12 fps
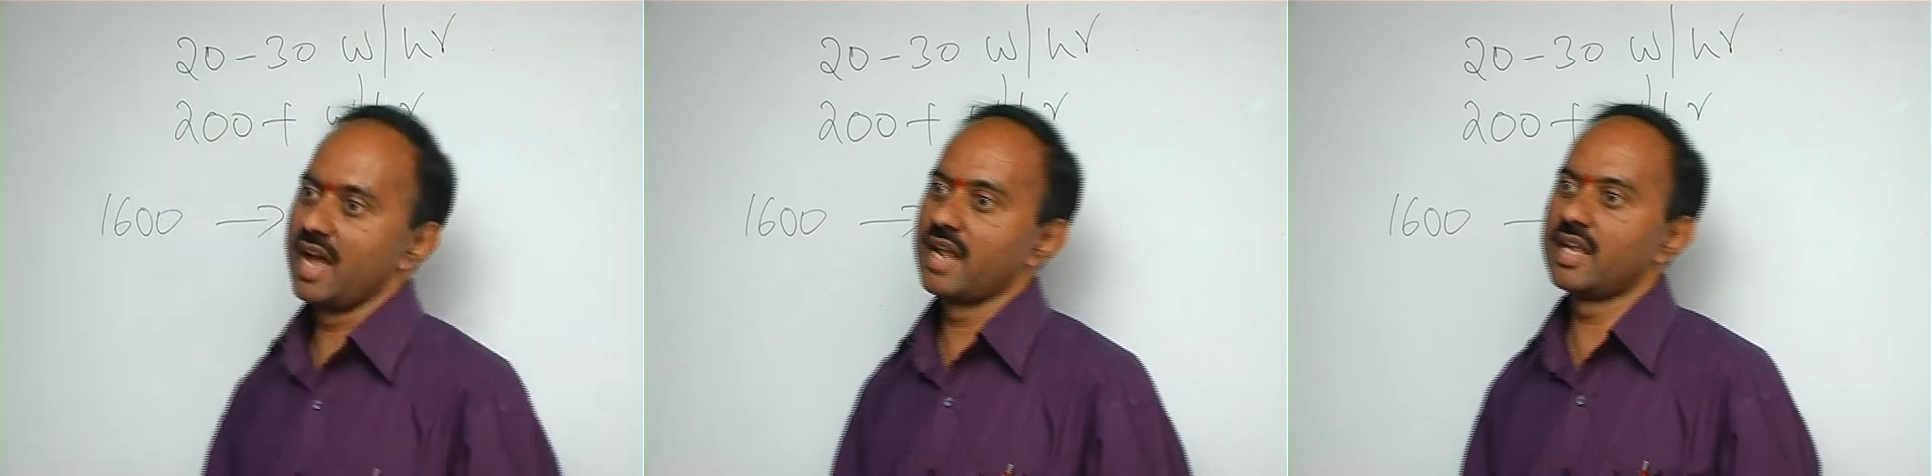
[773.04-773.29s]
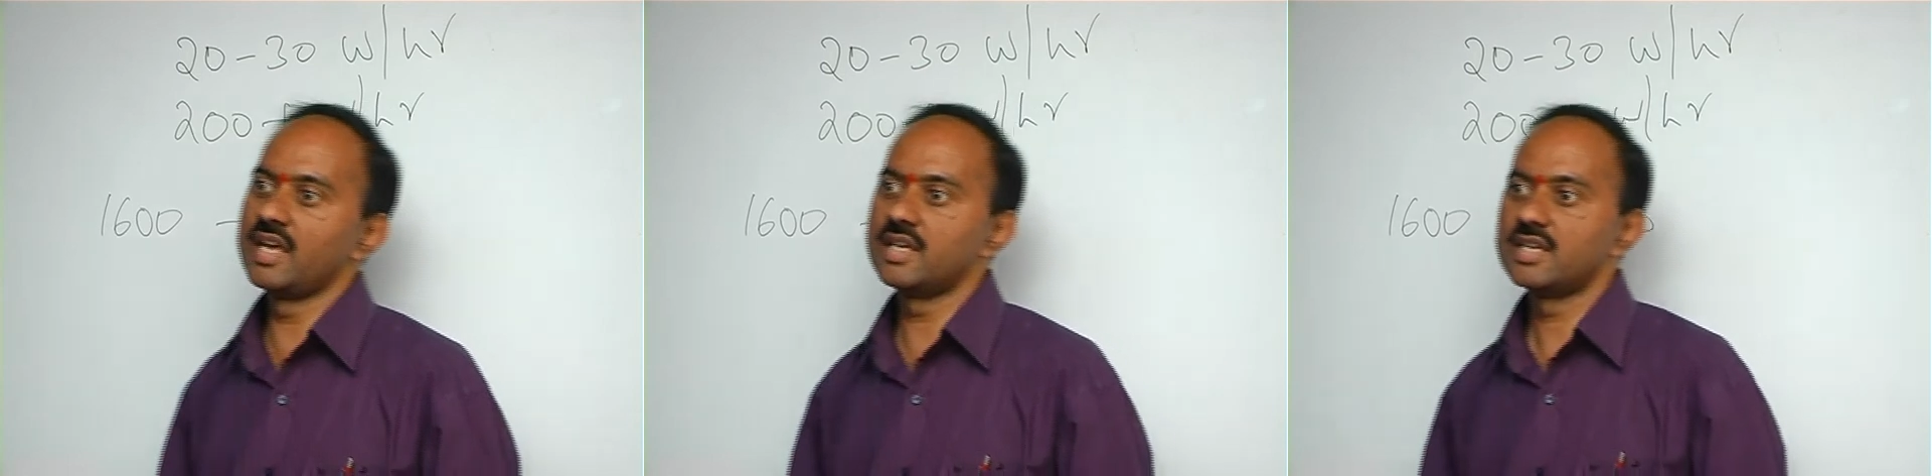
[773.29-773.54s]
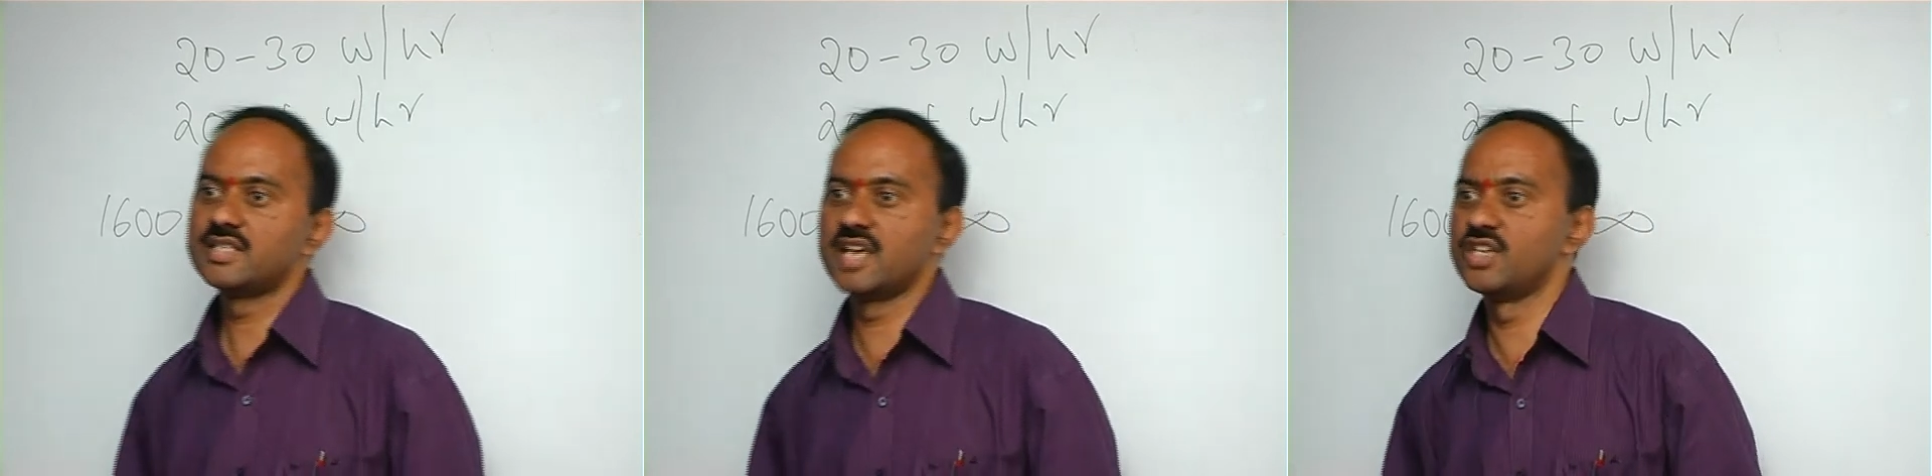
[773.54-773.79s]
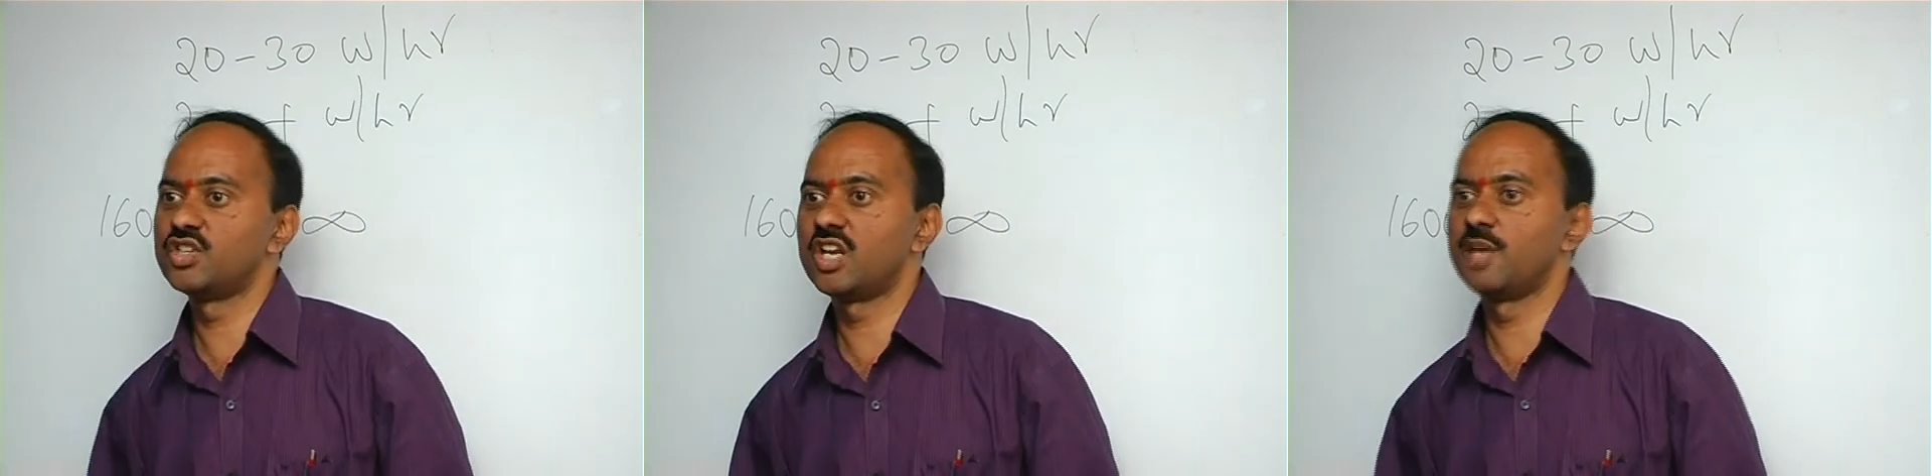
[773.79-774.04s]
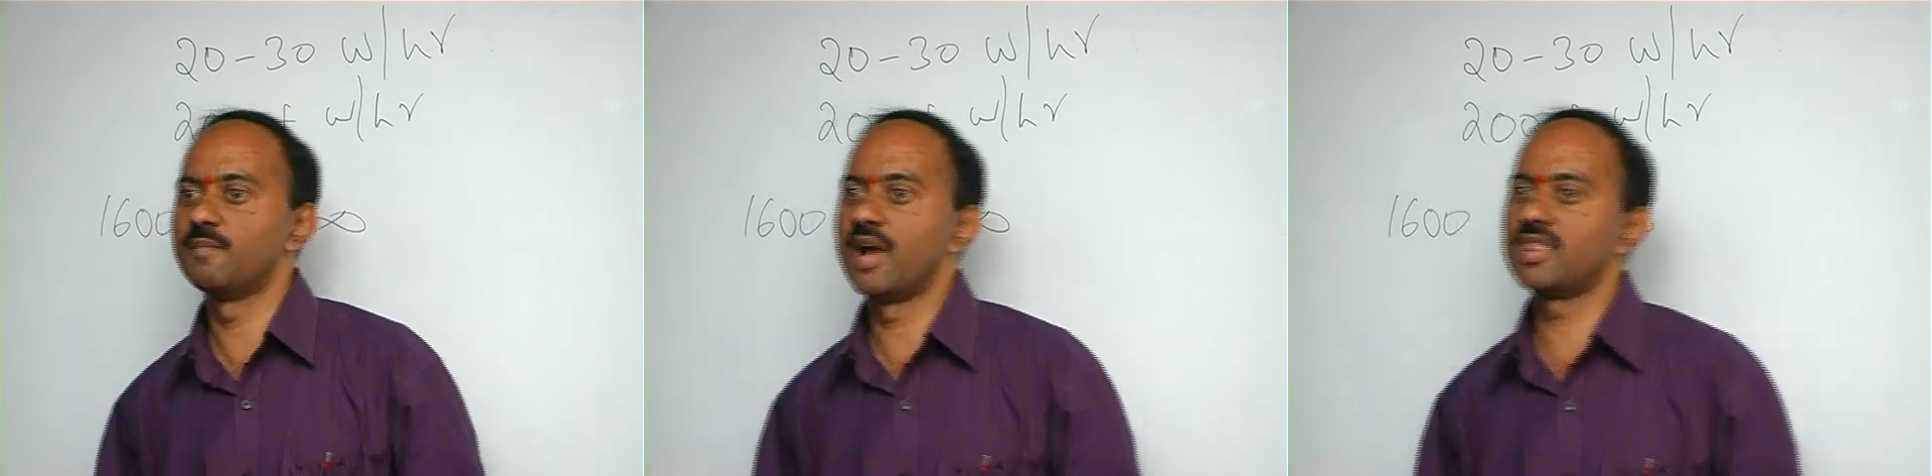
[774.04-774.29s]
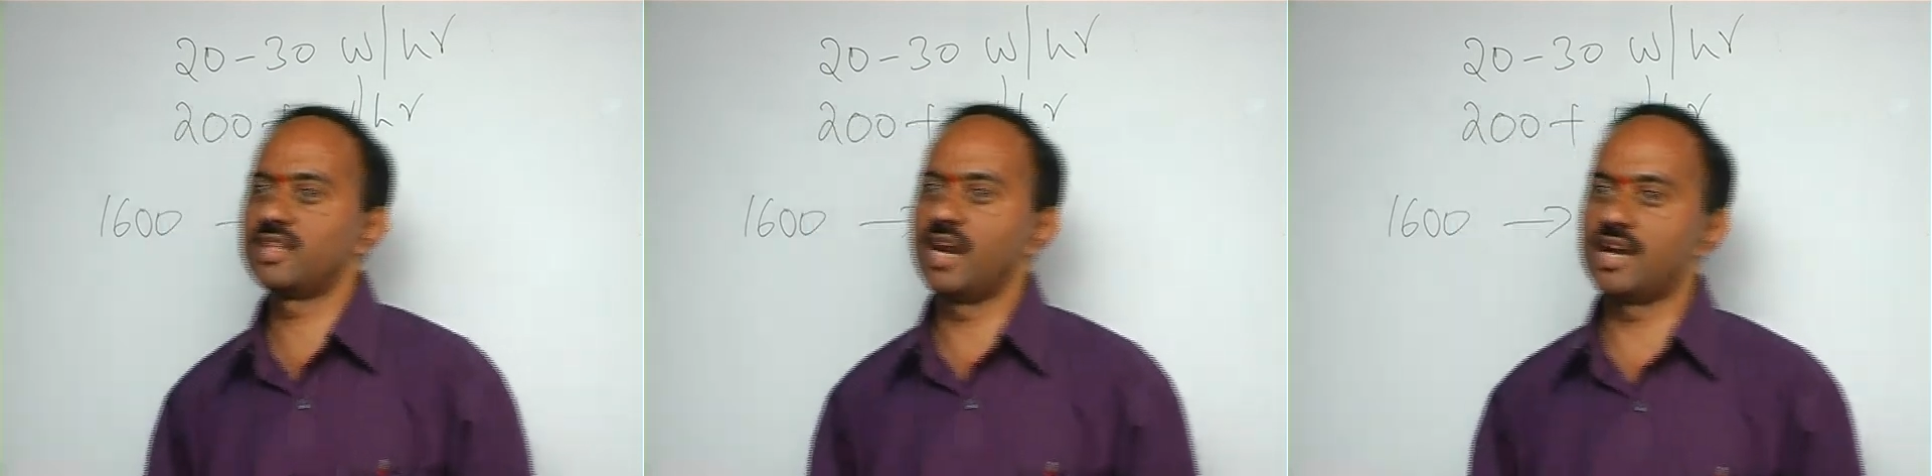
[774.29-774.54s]
me any century,
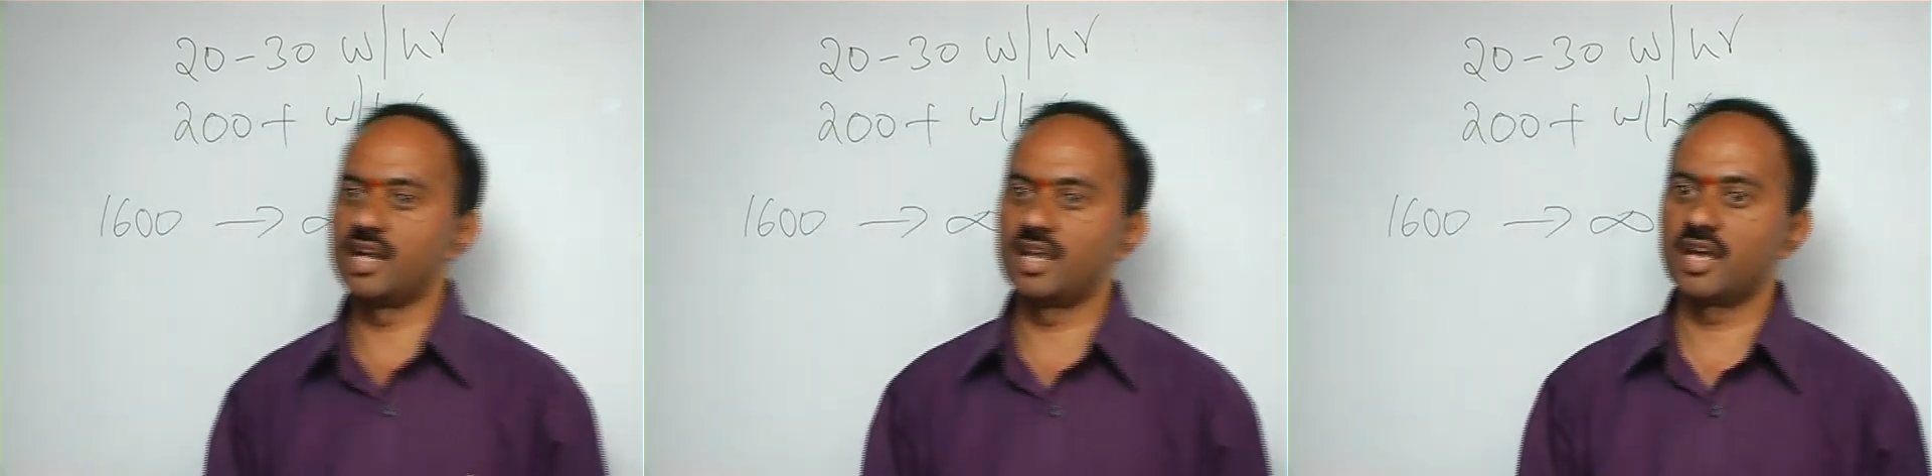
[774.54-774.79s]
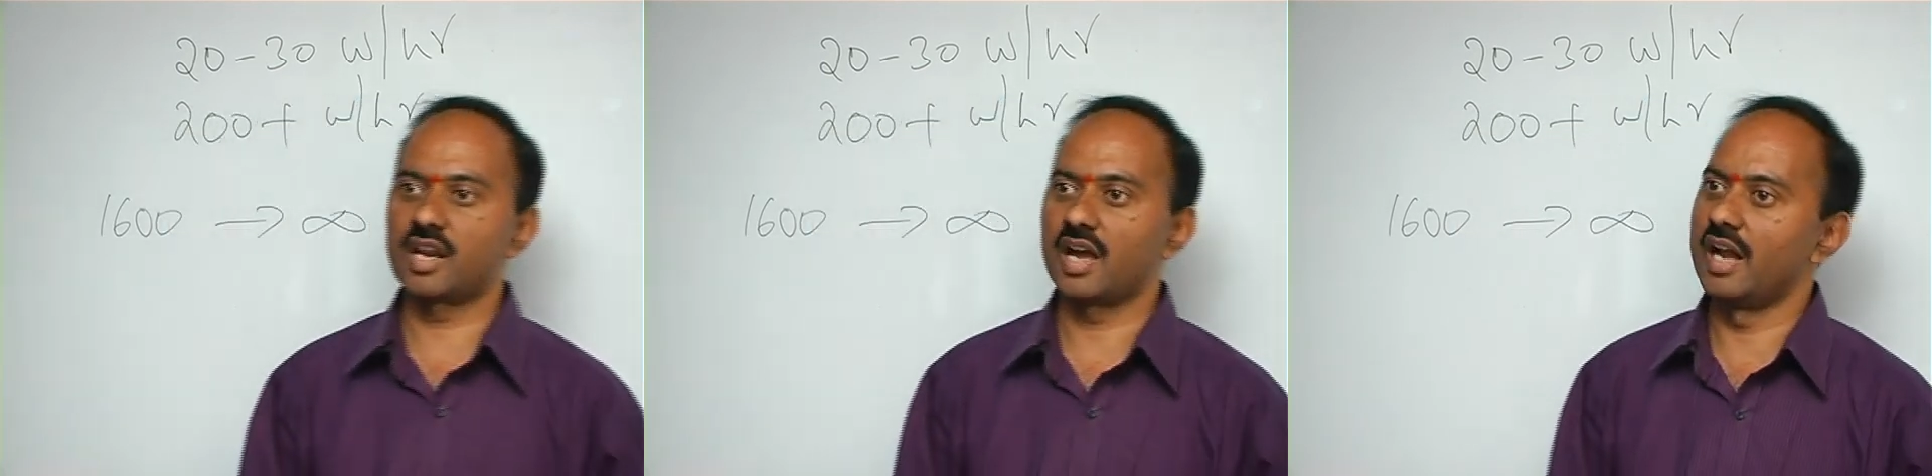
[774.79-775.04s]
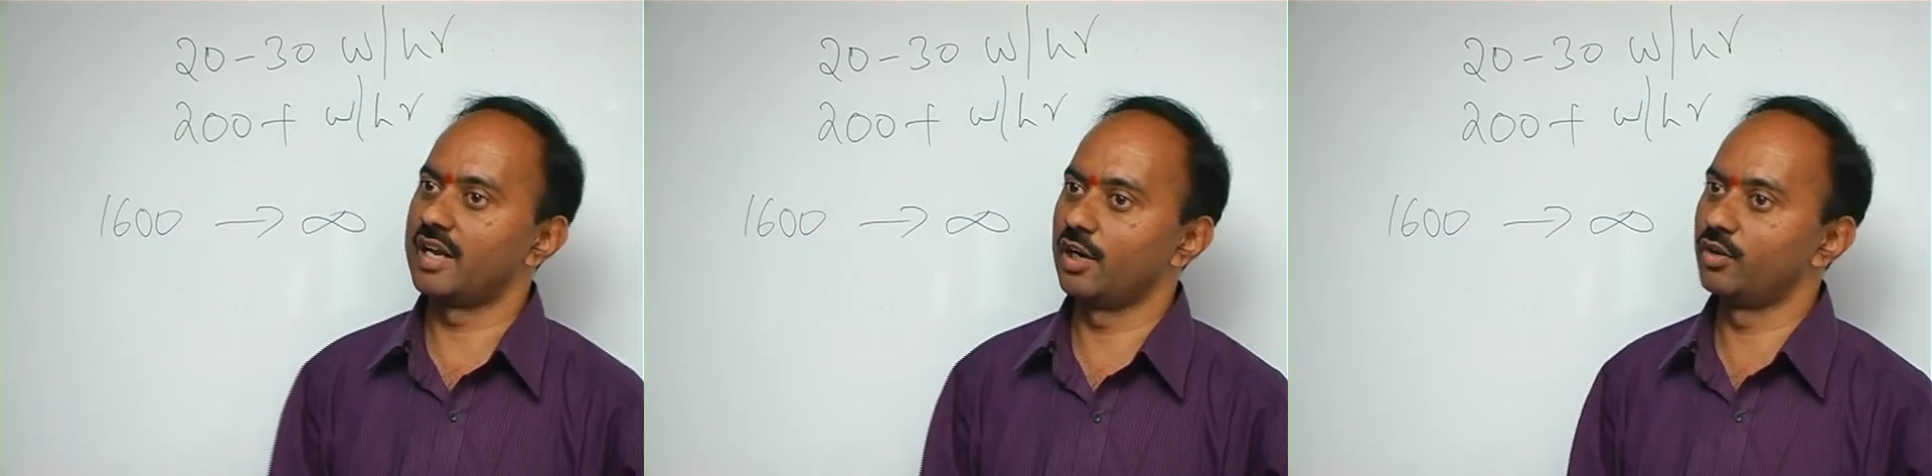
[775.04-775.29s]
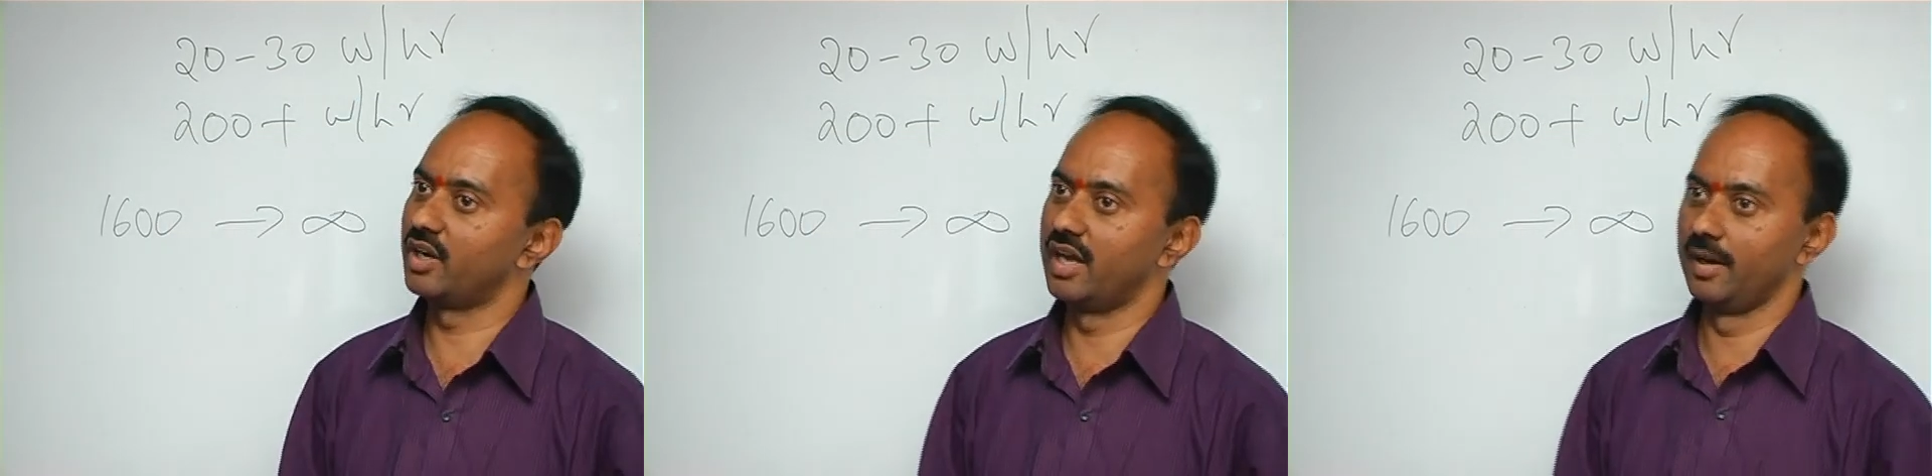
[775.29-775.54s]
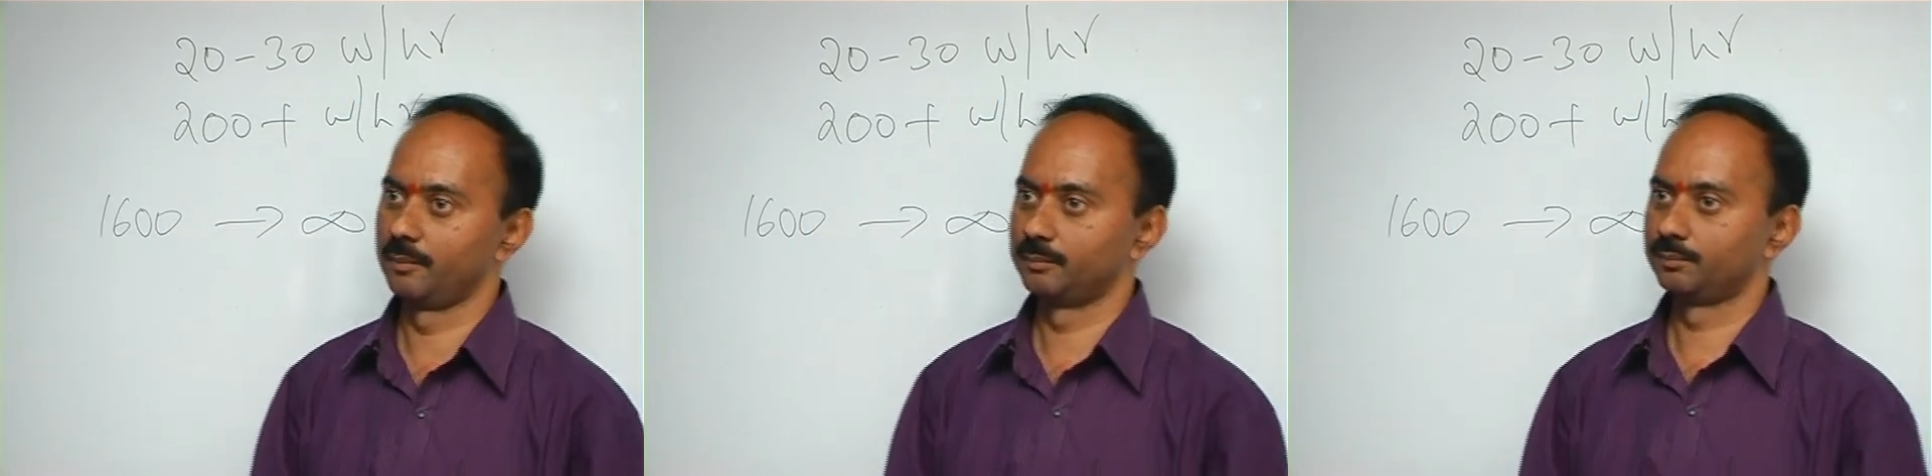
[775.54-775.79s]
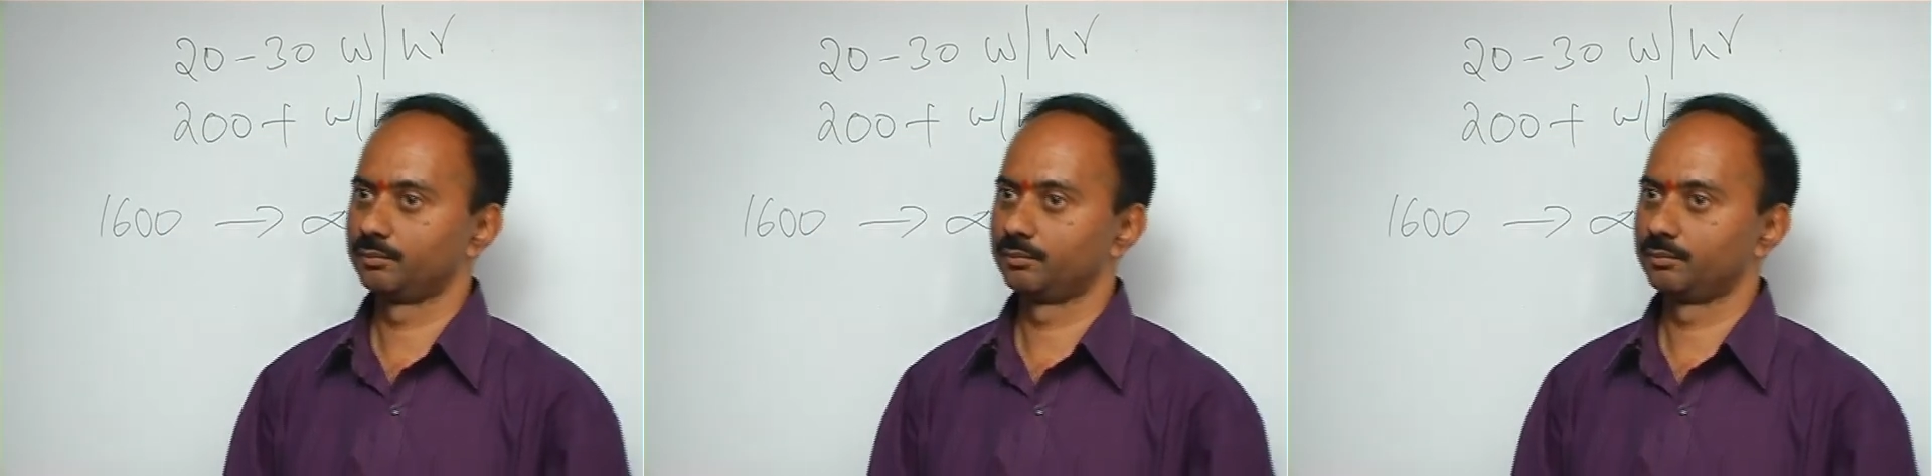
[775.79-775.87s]
month, date and year, I'll tell you the date.